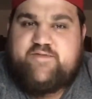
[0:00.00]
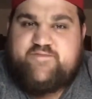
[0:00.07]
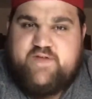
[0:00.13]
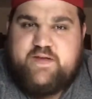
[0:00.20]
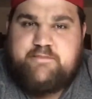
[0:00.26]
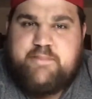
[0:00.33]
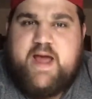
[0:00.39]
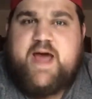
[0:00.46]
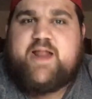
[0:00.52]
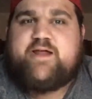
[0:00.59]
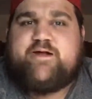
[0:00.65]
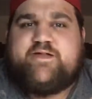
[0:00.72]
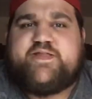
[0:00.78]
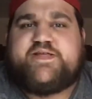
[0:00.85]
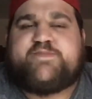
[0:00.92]
Finn
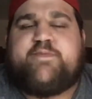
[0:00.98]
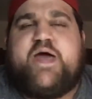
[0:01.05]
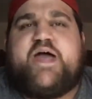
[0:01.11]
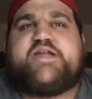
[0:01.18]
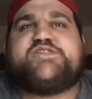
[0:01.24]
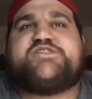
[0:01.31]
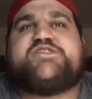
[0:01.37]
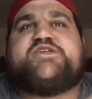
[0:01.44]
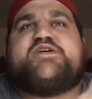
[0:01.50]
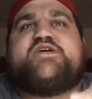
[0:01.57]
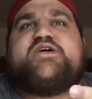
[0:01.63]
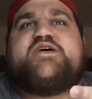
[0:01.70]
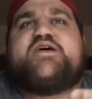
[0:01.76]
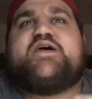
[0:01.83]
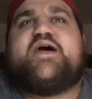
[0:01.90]
Balor in this match.
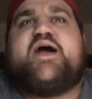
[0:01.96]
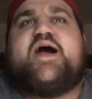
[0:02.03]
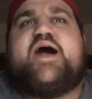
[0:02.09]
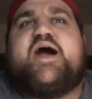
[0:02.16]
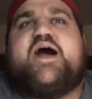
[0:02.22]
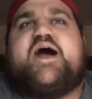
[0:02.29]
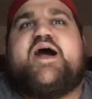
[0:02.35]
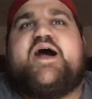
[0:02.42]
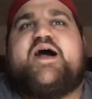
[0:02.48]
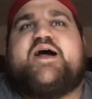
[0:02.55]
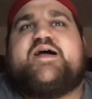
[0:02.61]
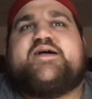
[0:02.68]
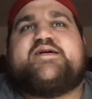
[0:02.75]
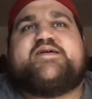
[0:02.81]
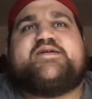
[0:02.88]

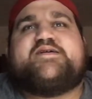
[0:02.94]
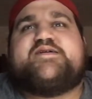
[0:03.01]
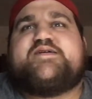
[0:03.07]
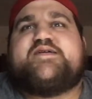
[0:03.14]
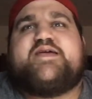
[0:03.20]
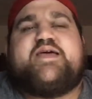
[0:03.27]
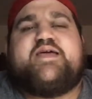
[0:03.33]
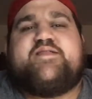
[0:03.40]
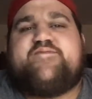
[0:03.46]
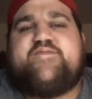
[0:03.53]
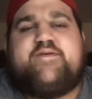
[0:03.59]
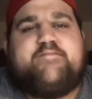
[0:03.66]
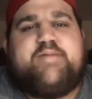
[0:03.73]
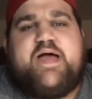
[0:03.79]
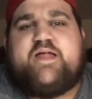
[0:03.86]
And
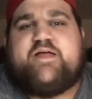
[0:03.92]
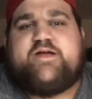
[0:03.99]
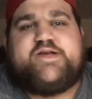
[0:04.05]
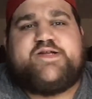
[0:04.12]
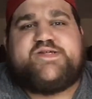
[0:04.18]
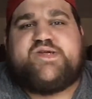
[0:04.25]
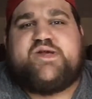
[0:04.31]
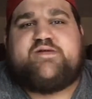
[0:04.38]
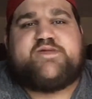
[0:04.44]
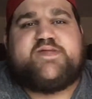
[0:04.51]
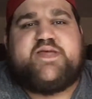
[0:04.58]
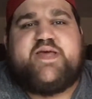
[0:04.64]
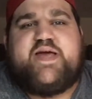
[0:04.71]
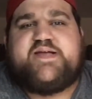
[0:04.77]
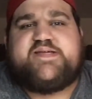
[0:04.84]
Finn Balor
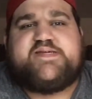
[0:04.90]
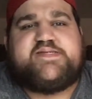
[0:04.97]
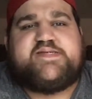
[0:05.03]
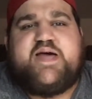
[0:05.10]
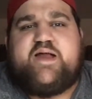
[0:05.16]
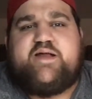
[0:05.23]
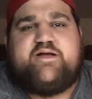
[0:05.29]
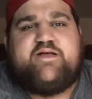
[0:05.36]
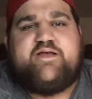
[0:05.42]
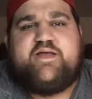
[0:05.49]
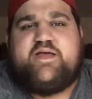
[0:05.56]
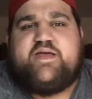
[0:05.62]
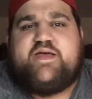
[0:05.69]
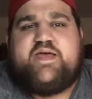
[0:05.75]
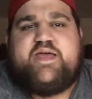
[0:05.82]
deserves the IC title.
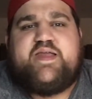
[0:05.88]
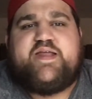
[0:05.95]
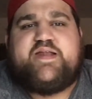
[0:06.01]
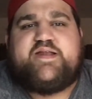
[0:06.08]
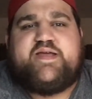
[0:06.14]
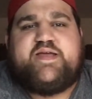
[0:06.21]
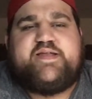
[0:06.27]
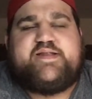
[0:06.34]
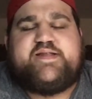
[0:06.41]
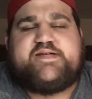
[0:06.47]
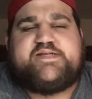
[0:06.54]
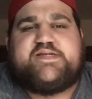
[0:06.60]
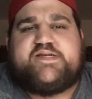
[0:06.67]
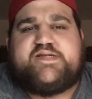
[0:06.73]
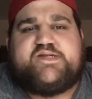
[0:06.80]
He
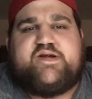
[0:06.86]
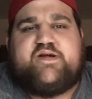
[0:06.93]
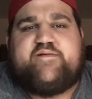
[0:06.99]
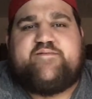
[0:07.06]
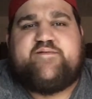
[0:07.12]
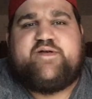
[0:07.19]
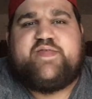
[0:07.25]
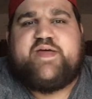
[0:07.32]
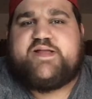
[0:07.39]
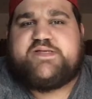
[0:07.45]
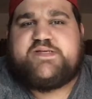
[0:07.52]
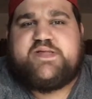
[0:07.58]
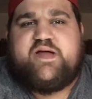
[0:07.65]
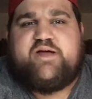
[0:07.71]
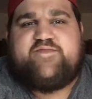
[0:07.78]
doesn't deserve all
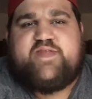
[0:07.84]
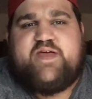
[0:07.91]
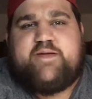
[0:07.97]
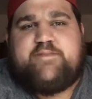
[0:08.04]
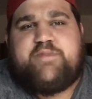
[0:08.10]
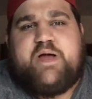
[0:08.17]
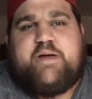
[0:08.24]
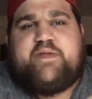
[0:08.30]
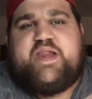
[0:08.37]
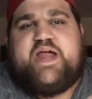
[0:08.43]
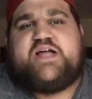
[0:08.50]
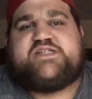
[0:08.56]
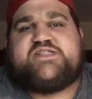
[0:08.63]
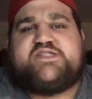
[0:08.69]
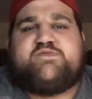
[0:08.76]
that stuff that Bobby
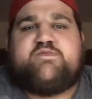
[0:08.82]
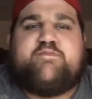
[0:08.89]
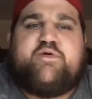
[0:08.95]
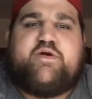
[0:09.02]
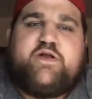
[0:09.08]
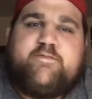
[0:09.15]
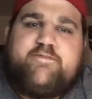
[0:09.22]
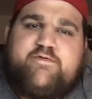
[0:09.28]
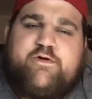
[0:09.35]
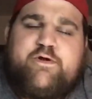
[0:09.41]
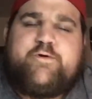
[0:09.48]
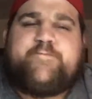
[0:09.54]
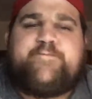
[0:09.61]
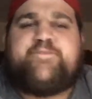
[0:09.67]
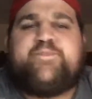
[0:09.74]
Lashley's been putting him
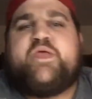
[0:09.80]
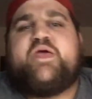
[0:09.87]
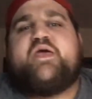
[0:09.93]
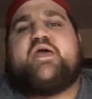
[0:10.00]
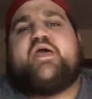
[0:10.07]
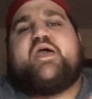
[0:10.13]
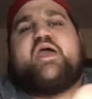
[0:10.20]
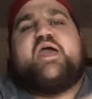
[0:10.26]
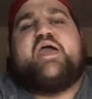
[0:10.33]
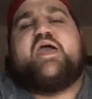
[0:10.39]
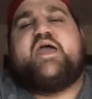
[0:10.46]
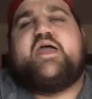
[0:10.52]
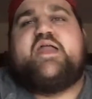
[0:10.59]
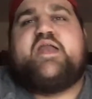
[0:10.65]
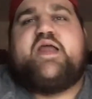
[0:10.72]
through,
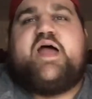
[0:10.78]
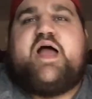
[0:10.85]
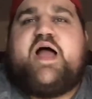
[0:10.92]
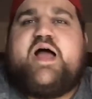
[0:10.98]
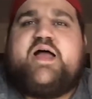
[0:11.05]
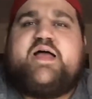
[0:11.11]
and